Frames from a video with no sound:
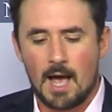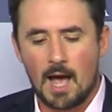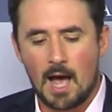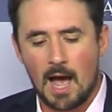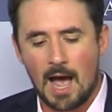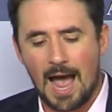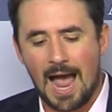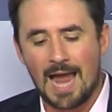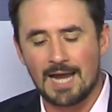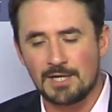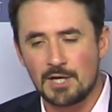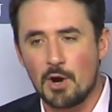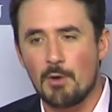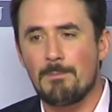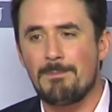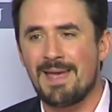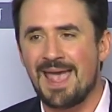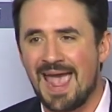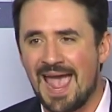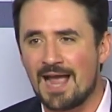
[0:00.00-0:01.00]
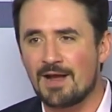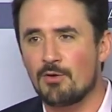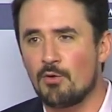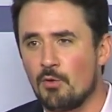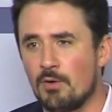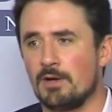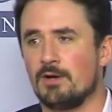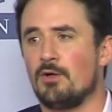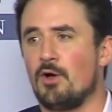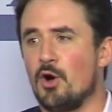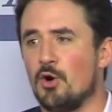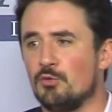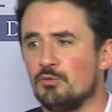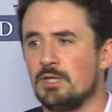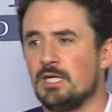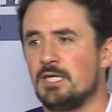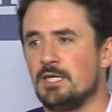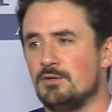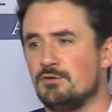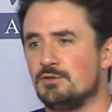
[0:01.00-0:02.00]
Uh, I know Pat Coyle
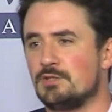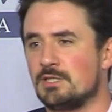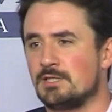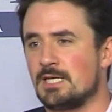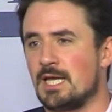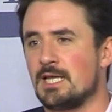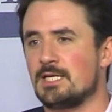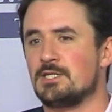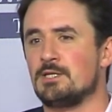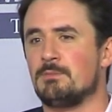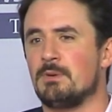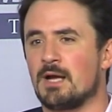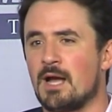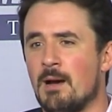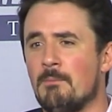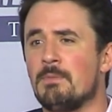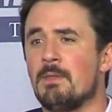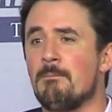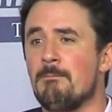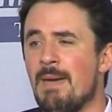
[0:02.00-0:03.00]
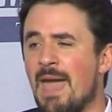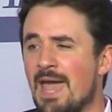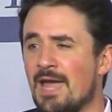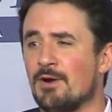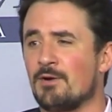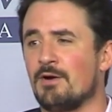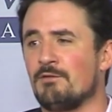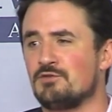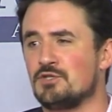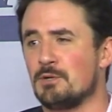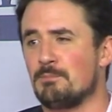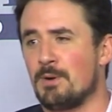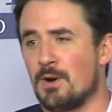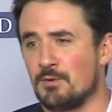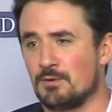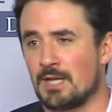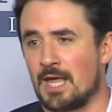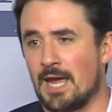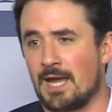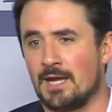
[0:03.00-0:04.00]
only uses it to become the mayor of Chipotle.